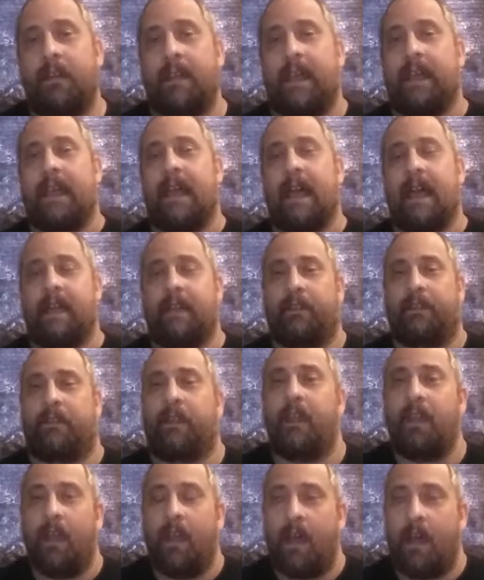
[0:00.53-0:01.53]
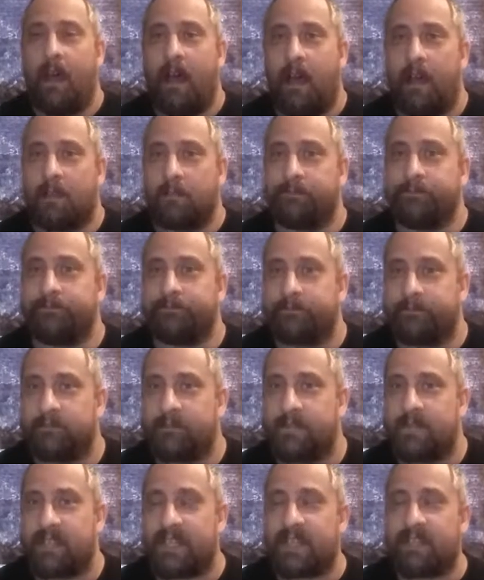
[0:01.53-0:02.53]
Okay, guys,
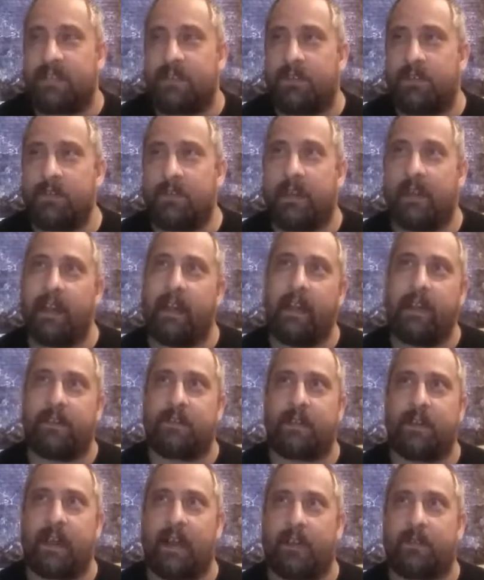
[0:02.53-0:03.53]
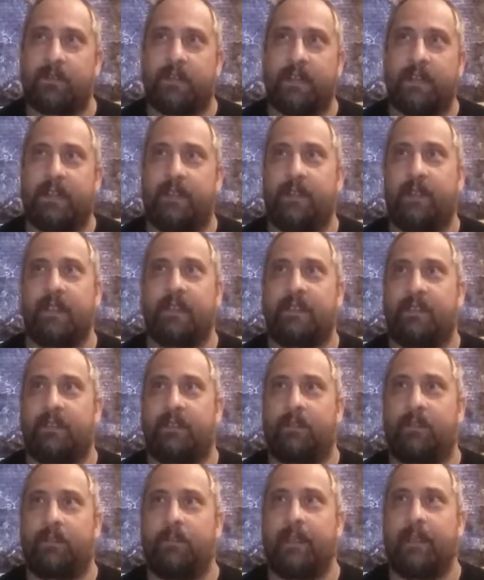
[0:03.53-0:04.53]
just doing an introductory to
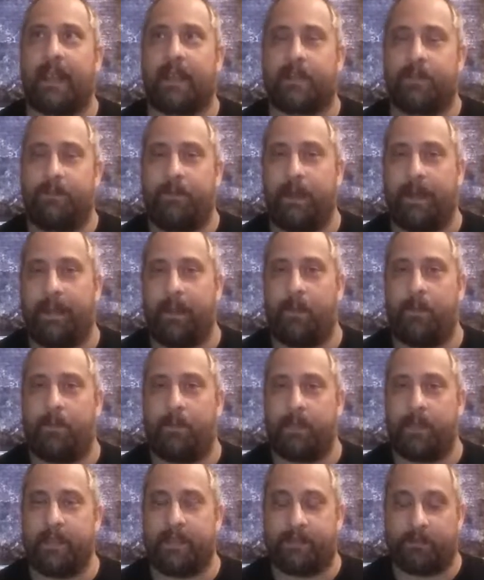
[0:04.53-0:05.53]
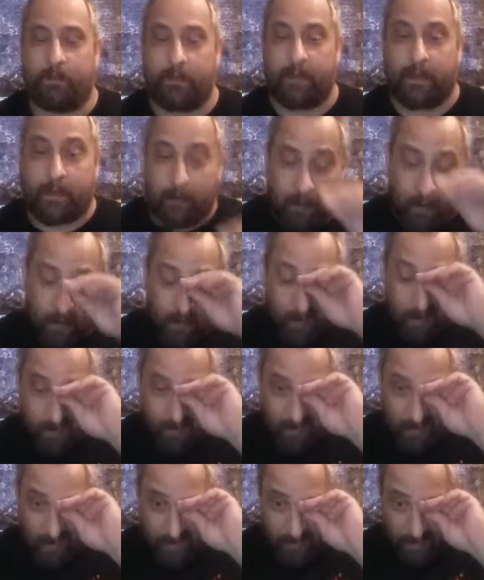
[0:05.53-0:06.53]
this next video for this week.
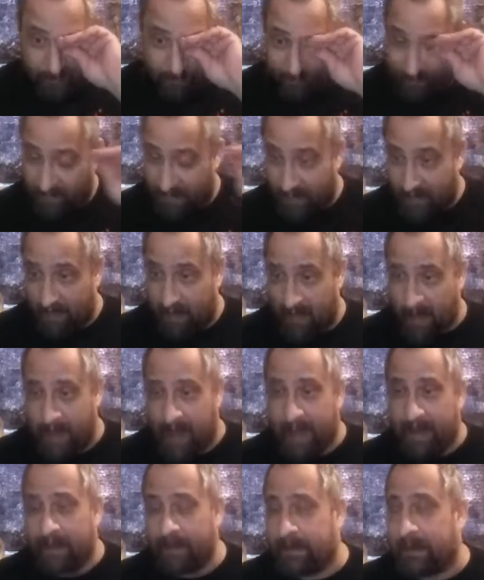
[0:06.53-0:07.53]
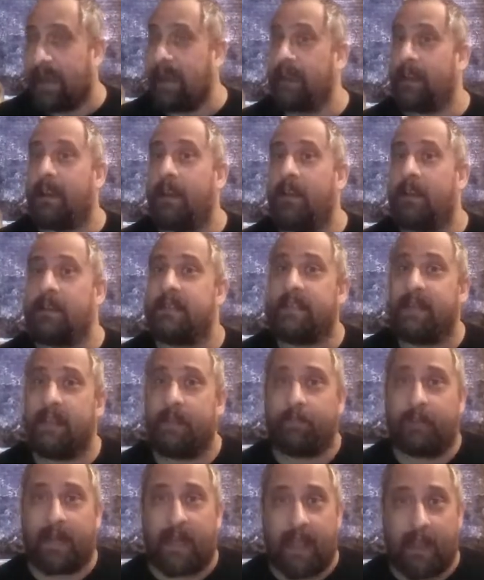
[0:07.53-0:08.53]
Um, I can't
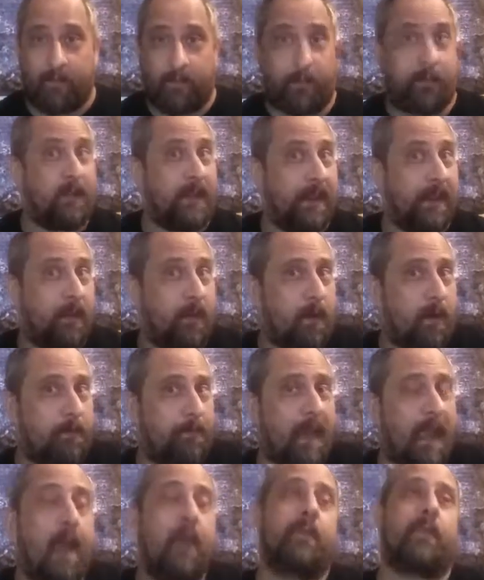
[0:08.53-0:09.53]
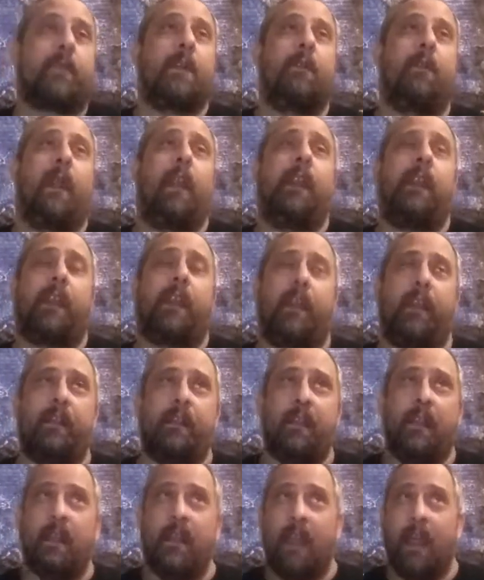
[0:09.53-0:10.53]
guarantee I'm going to have a video up every week.
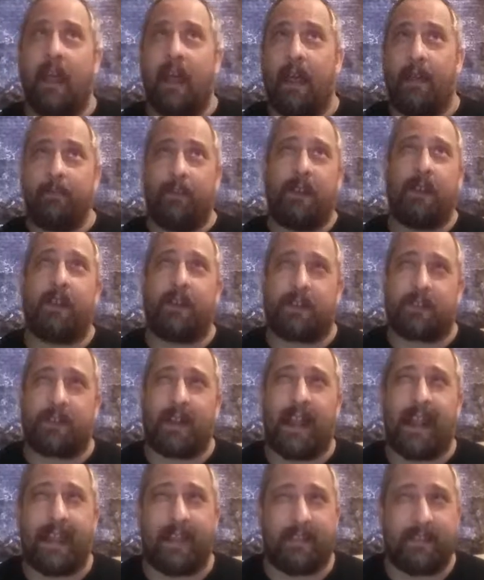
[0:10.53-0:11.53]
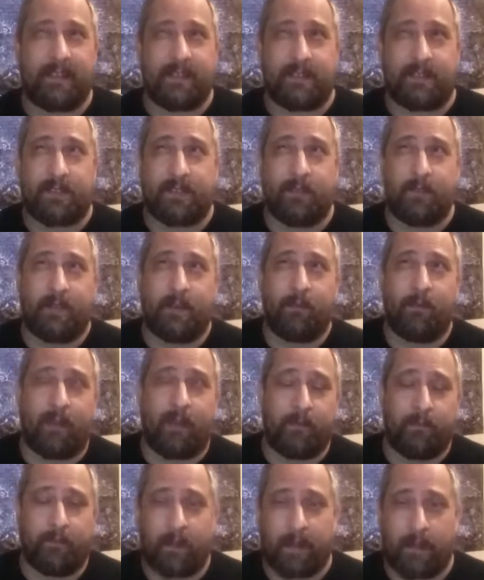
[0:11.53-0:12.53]
I'm going to try at least
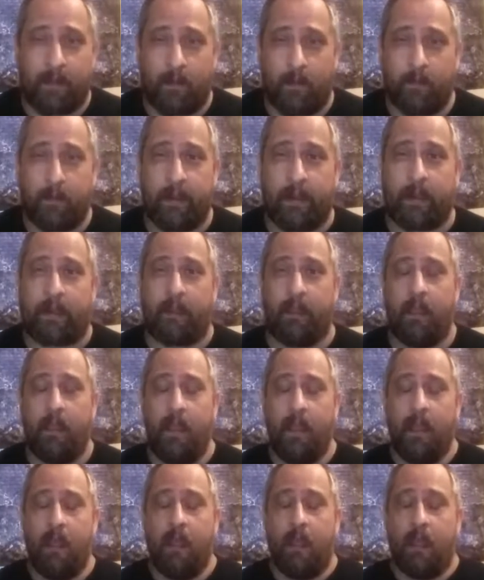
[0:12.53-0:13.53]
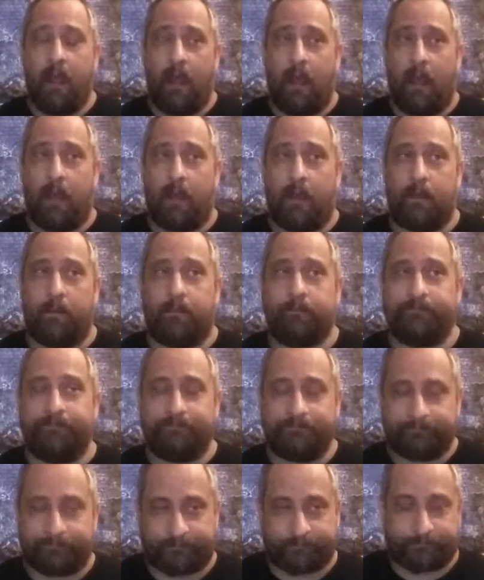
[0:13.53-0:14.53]
doing one video a week,
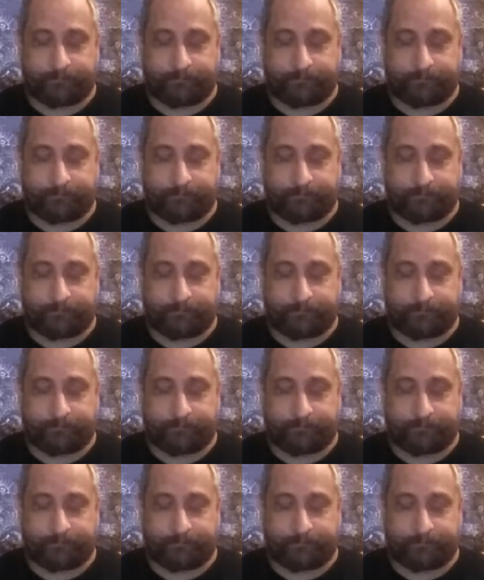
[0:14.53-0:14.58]
kind